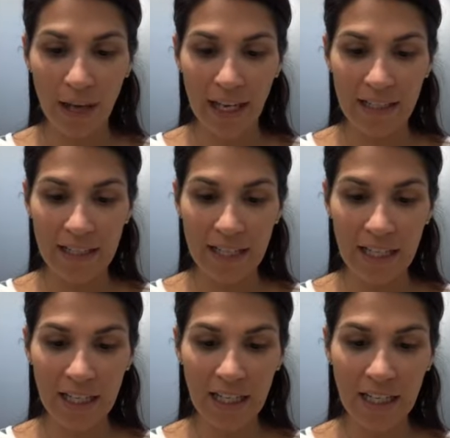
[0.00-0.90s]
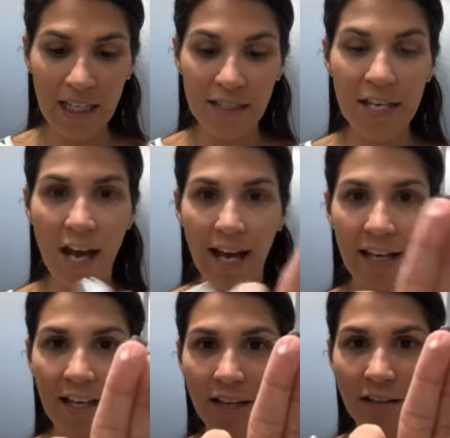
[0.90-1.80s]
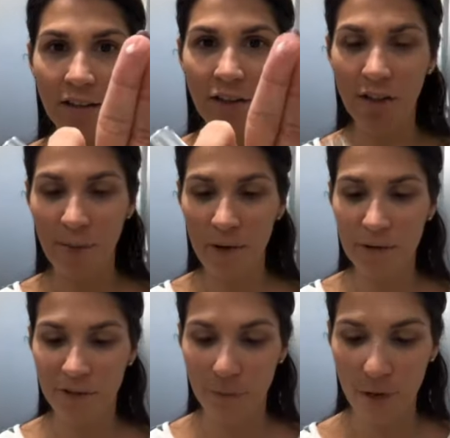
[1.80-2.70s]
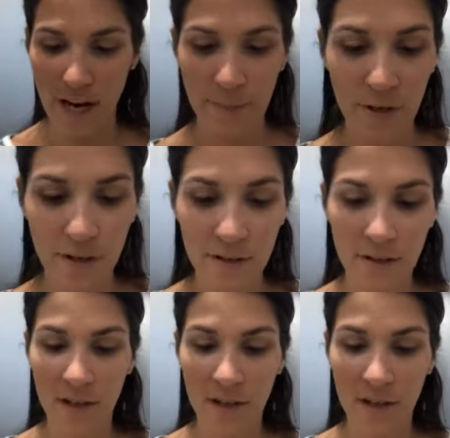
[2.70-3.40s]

a teeny tiny little amount of primer,